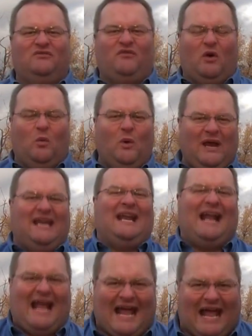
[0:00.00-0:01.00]
for a week and
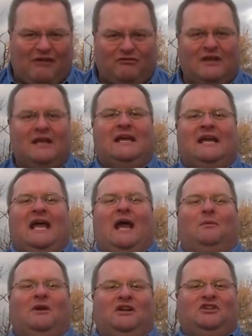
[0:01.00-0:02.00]
a half
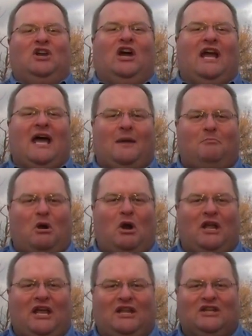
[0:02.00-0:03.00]
and we're going to show you how to burn
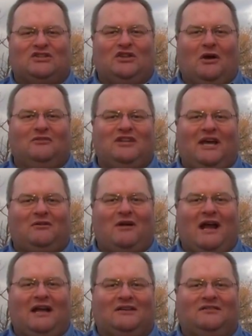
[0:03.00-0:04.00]
it in the StoveTec
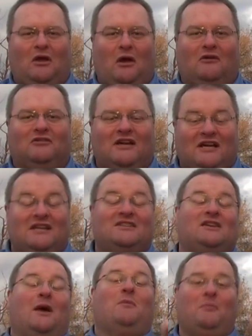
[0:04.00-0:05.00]
Rocket Stove. Let's
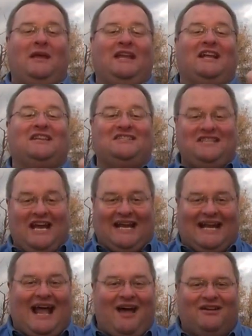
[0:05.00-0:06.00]
come with me, let's check
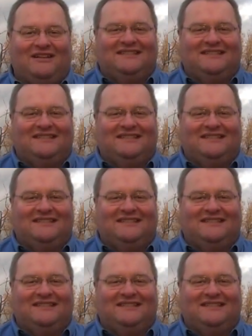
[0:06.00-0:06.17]
it out.